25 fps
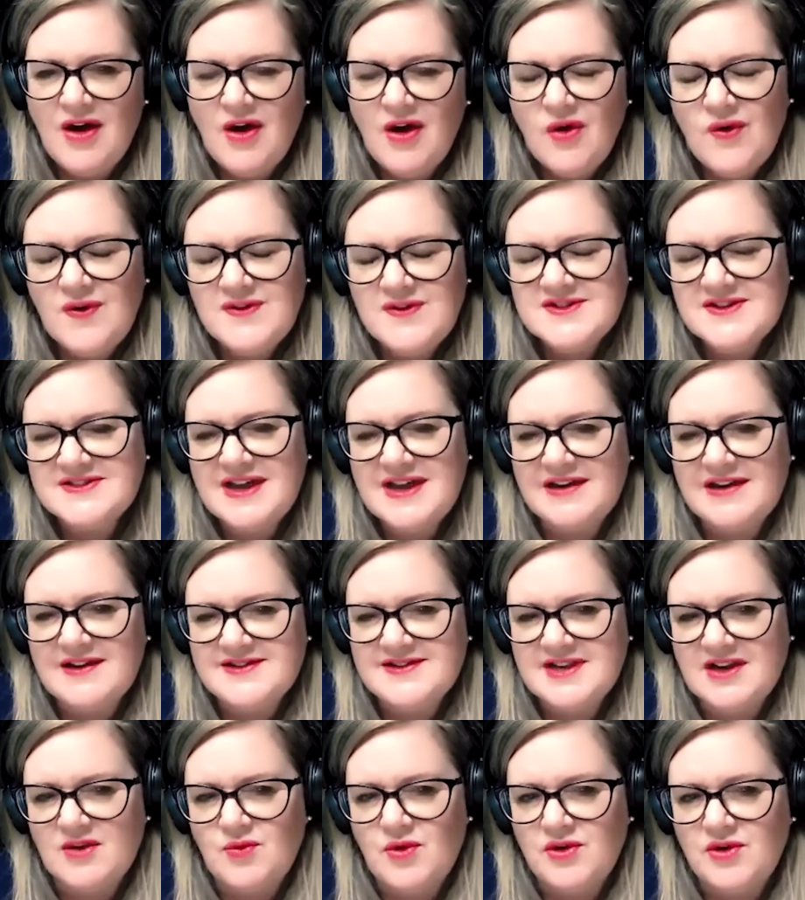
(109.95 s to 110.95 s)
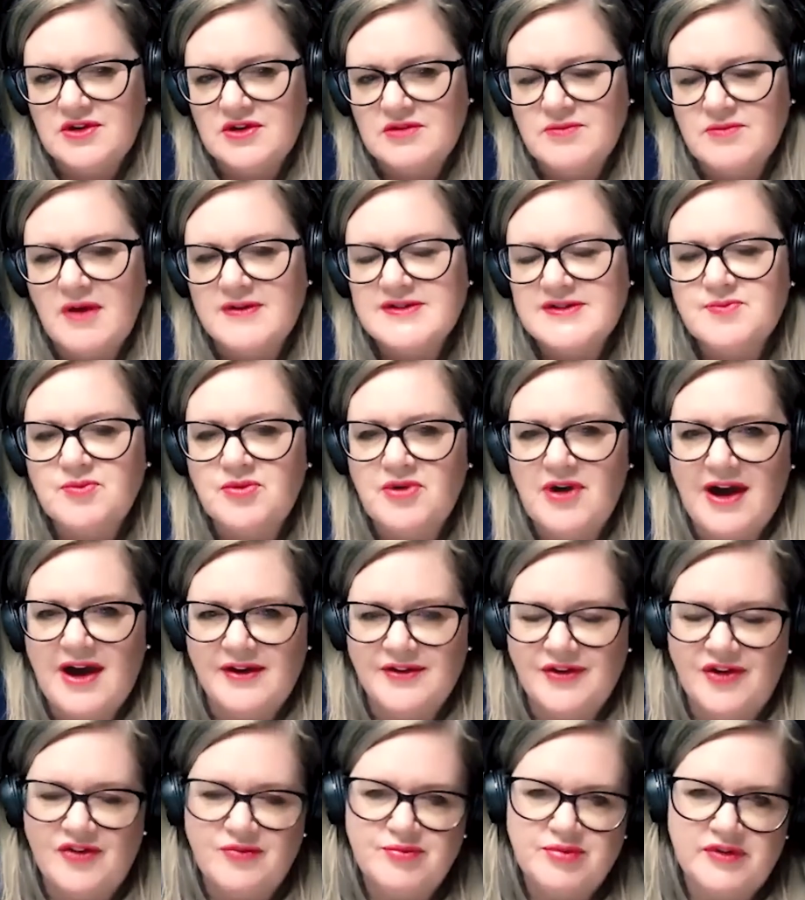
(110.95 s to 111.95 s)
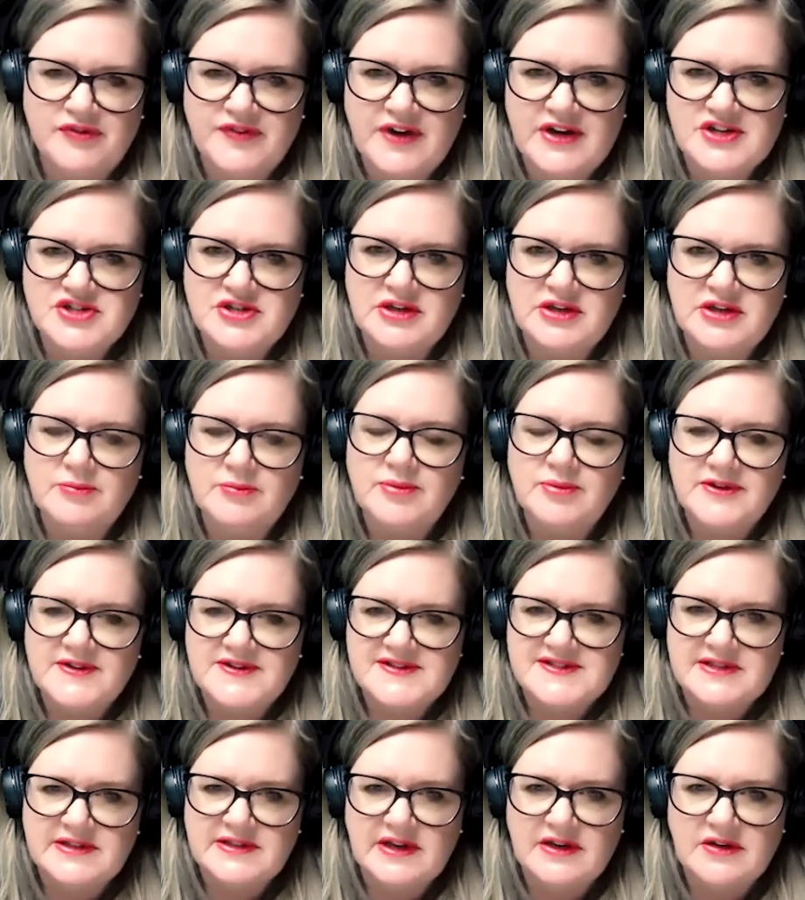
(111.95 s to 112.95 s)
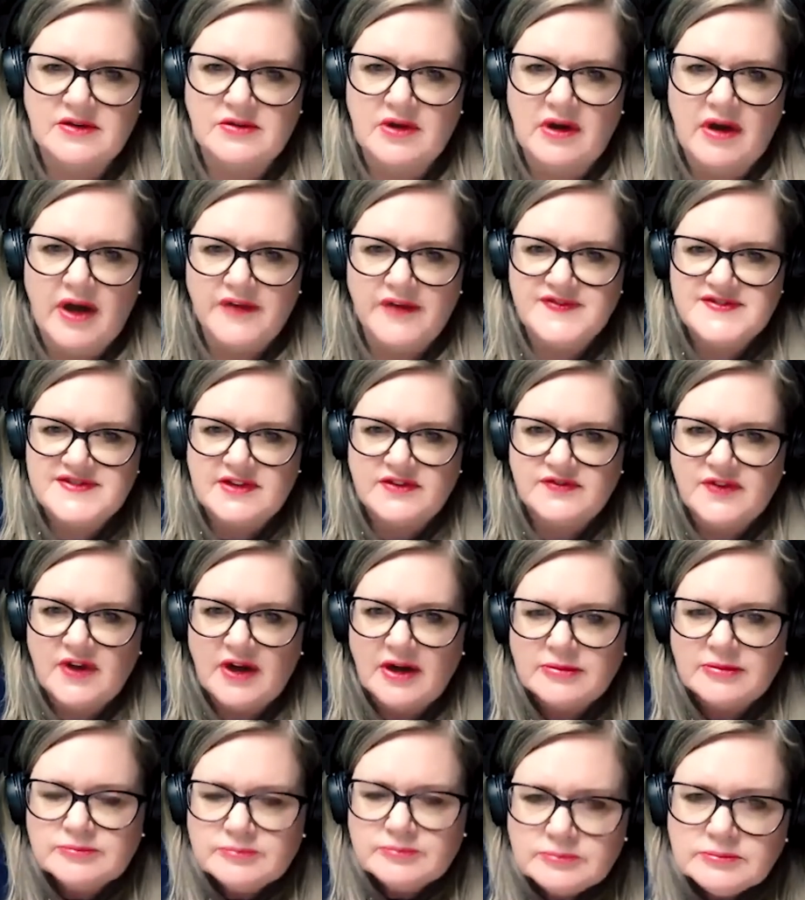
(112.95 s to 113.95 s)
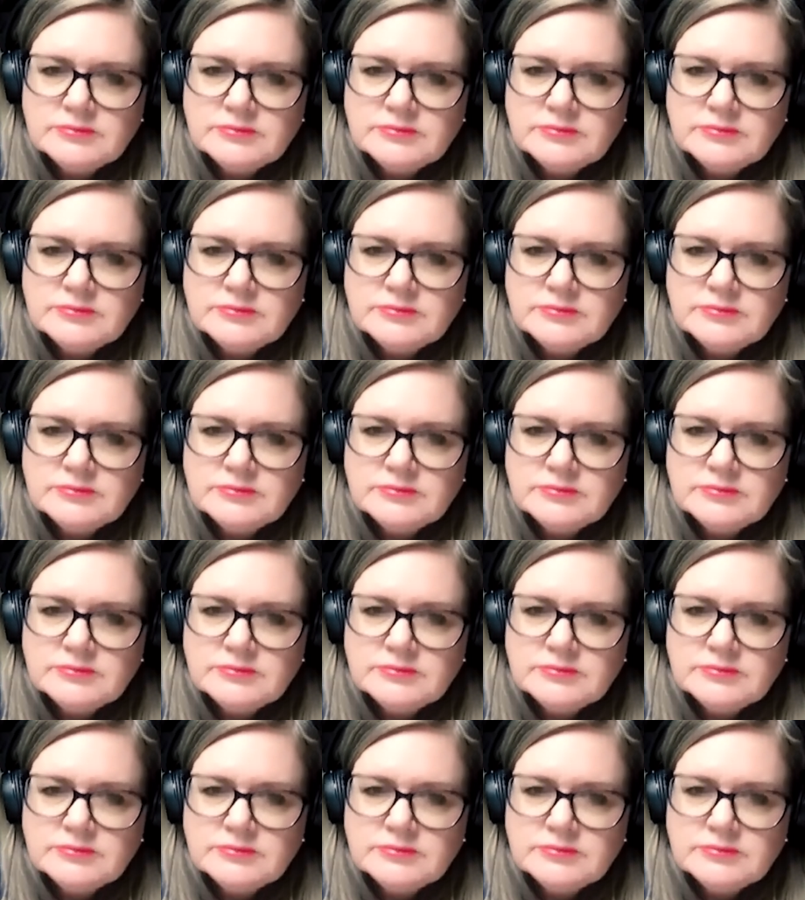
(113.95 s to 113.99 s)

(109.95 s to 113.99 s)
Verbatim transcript: also tell us you know what you're most proud of professionally and personally in your life so far